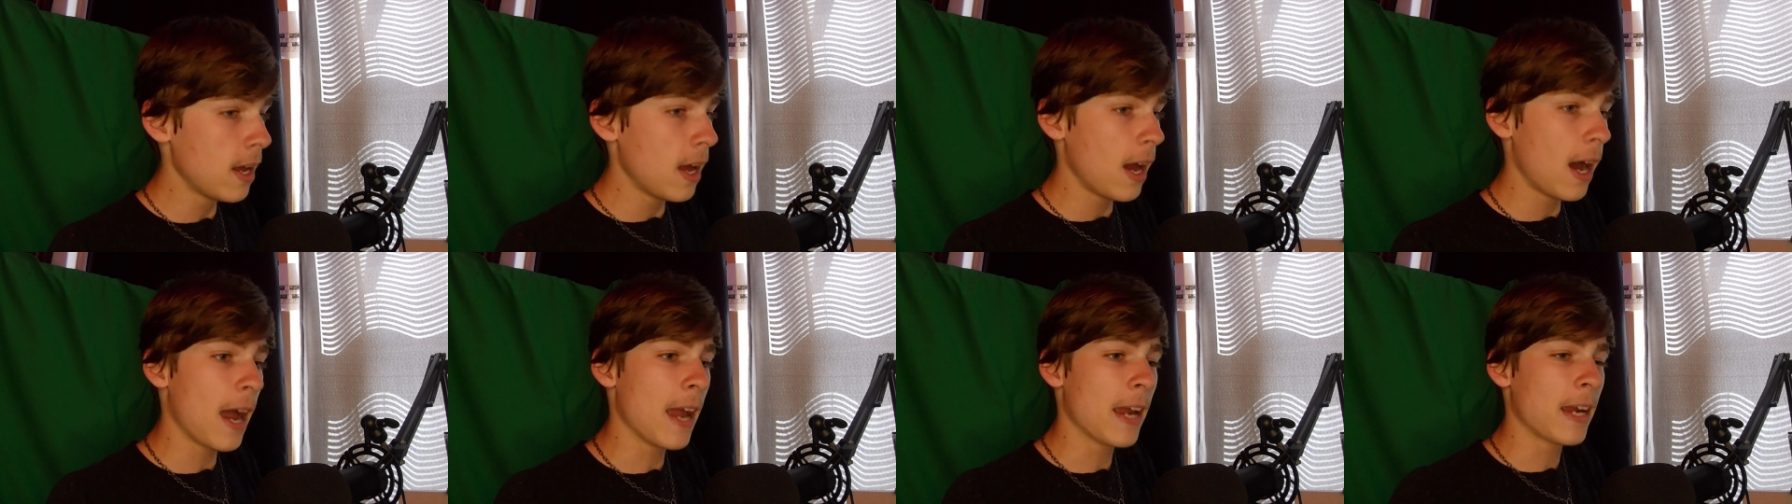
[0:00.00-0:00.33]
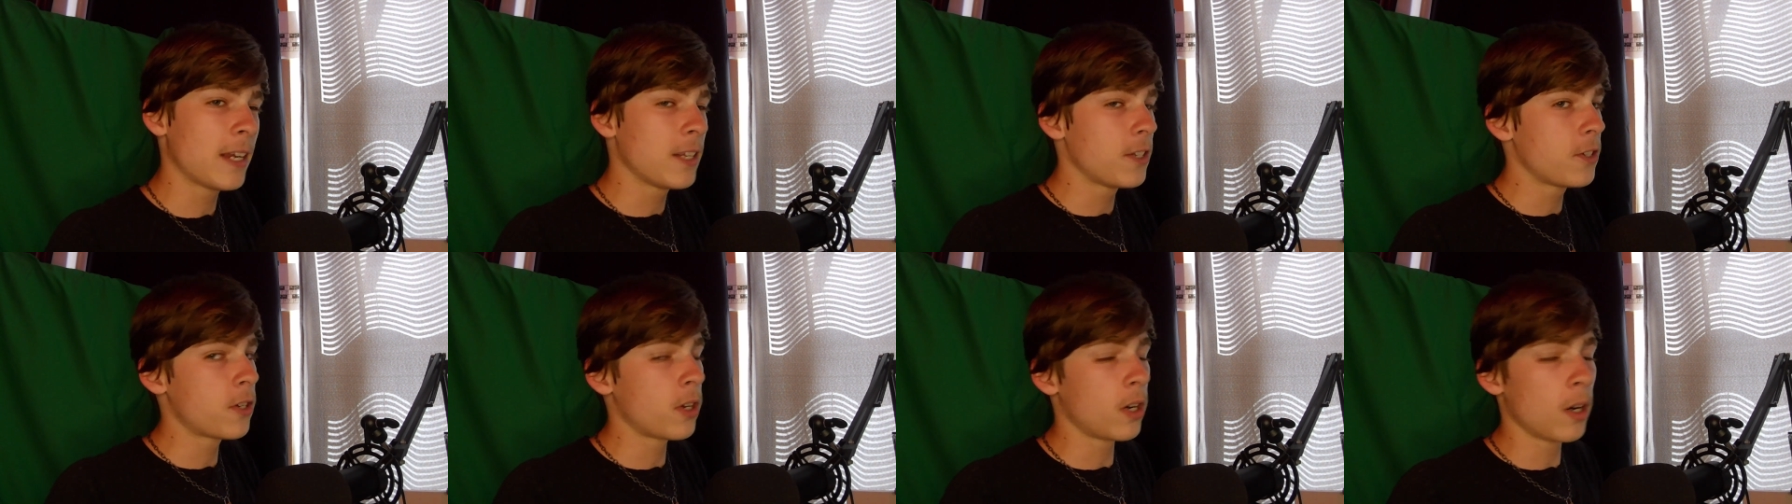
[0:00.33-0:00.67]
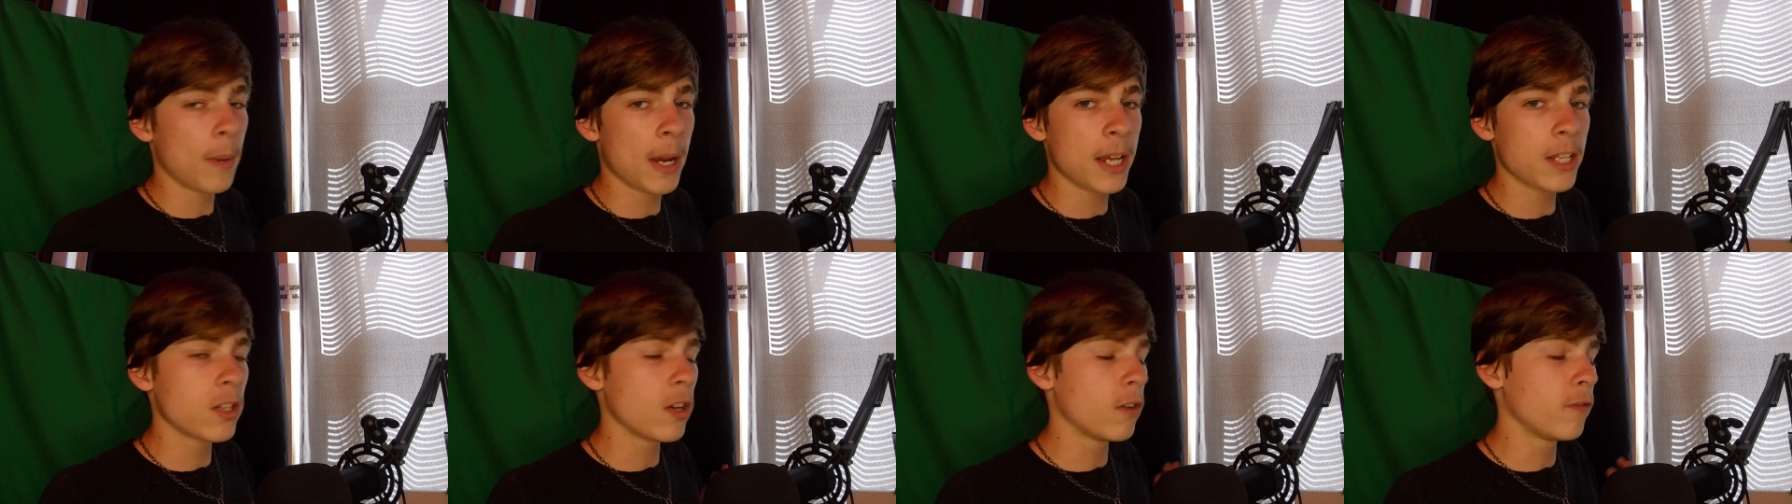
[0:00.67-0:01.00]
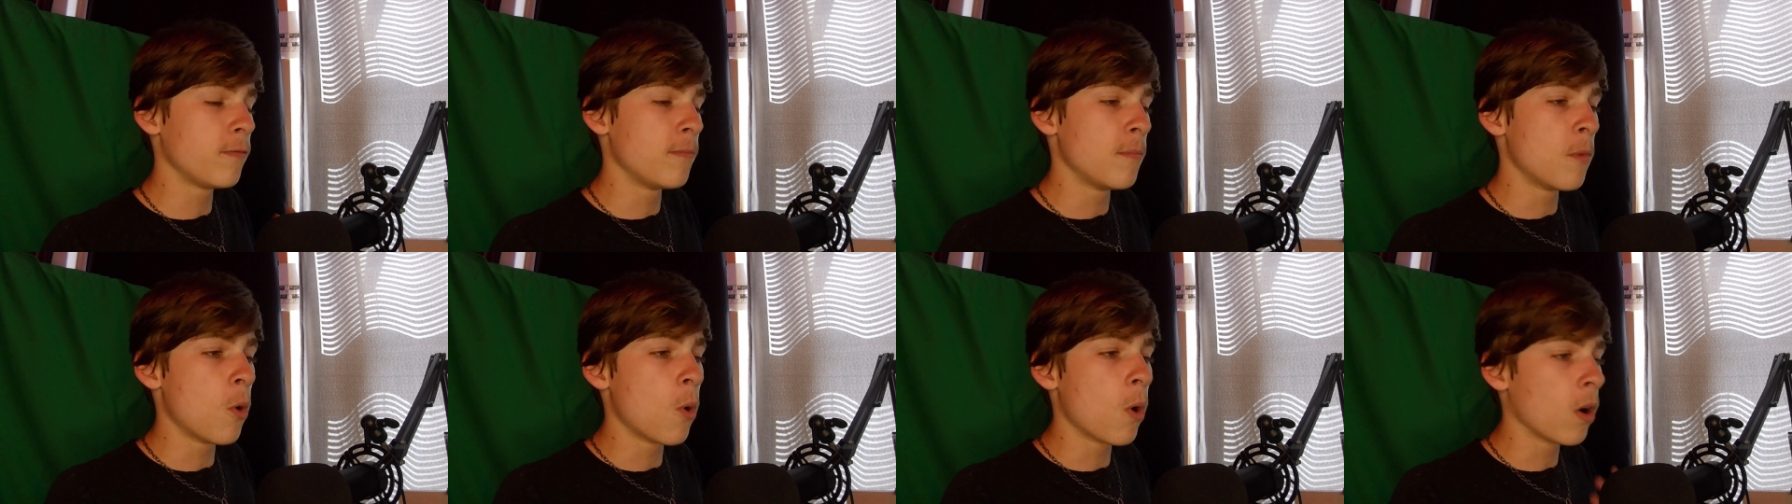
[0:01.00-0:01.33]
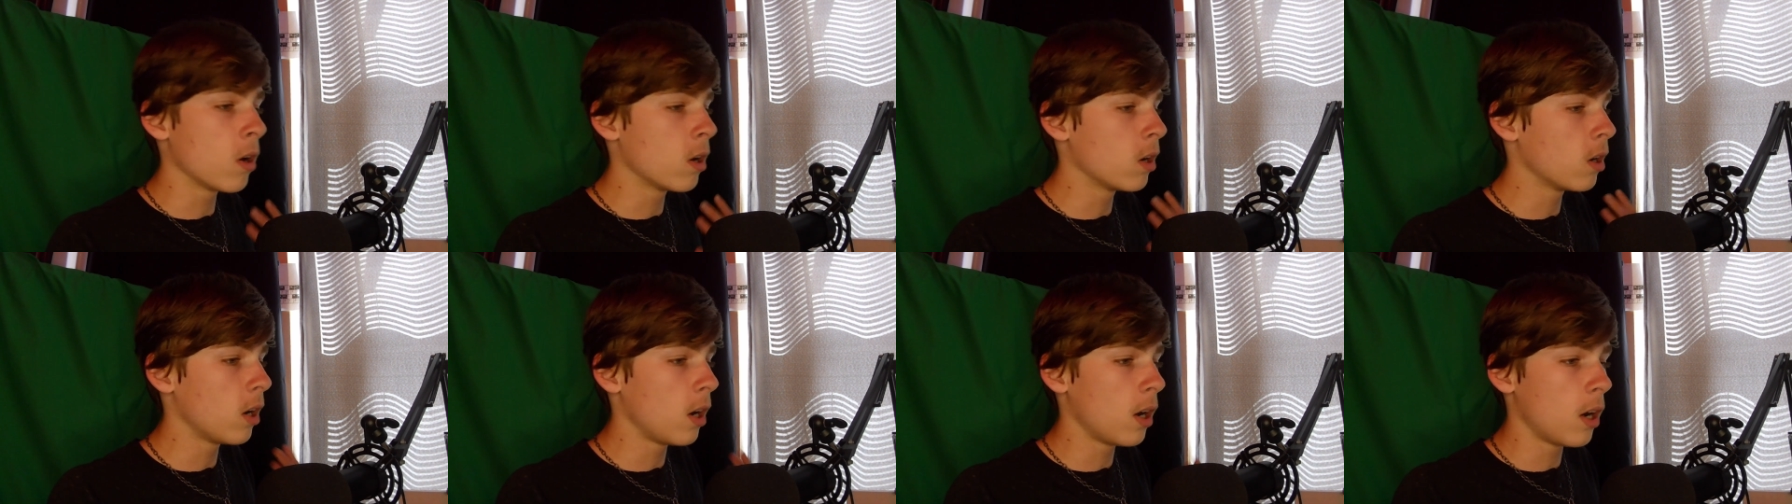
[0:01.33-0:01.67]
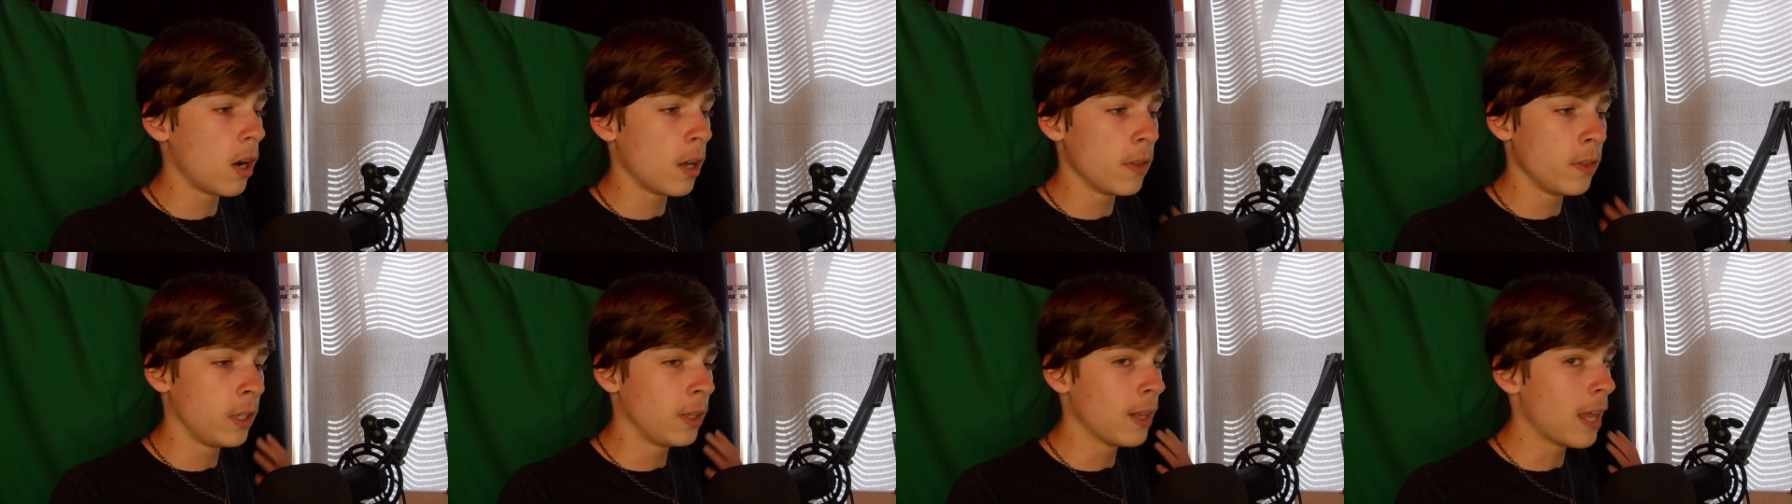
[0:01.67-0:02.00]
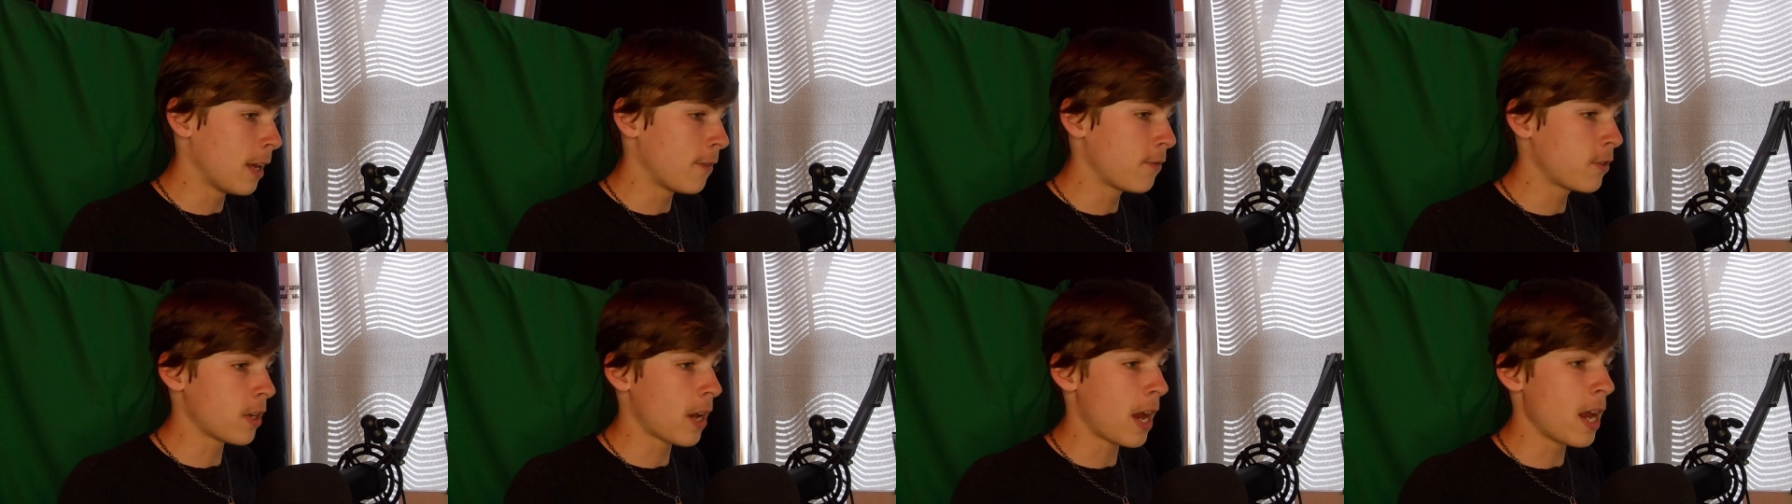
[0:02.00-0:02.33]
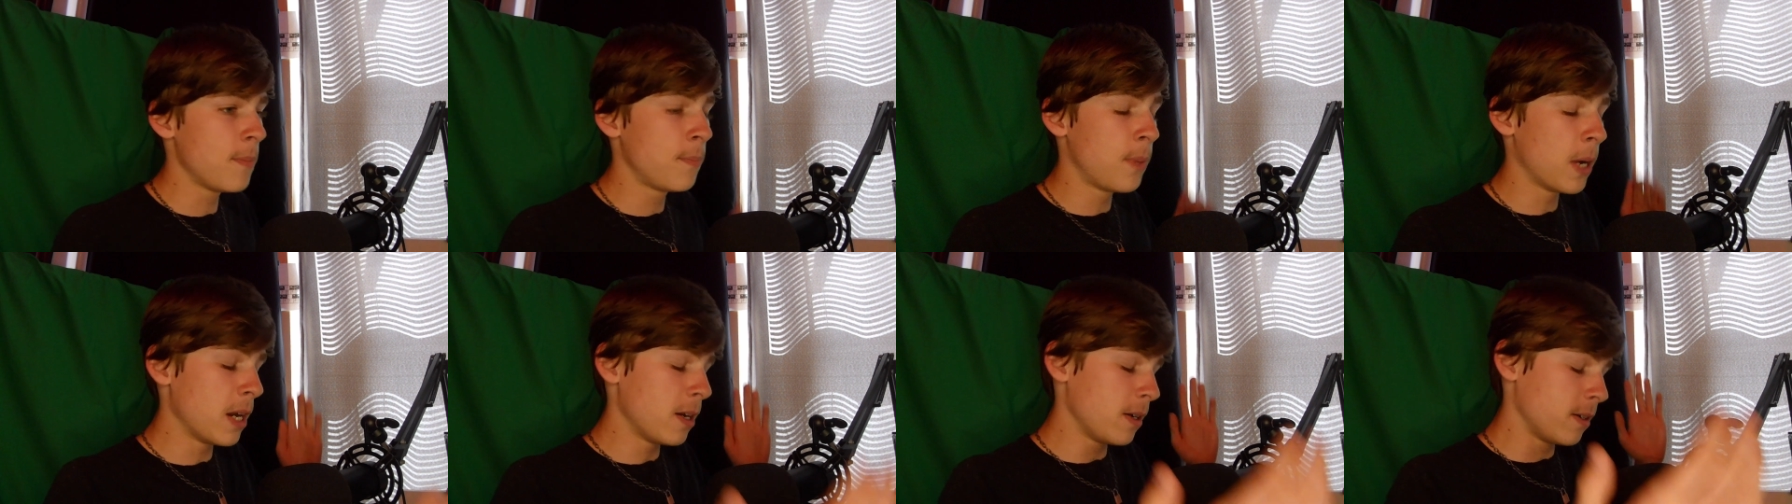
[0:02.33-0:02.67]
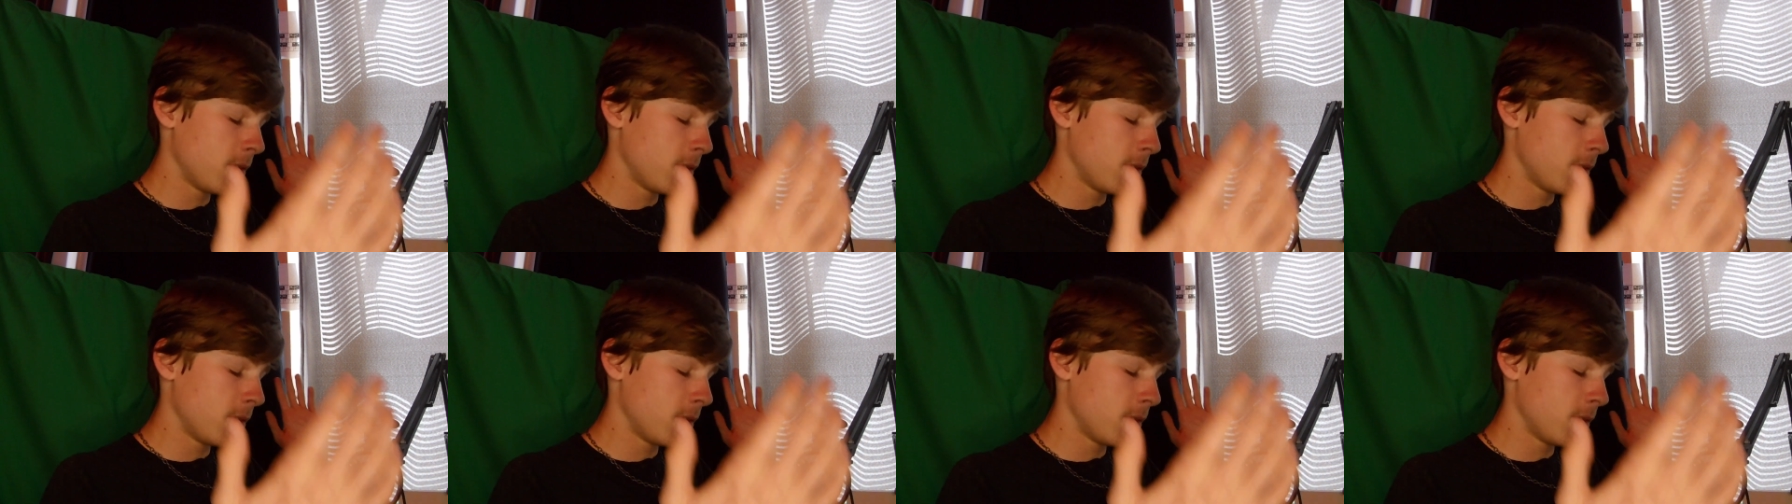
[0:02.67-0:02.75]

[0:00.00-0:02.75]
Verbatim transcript: I consider myself more on the left side, but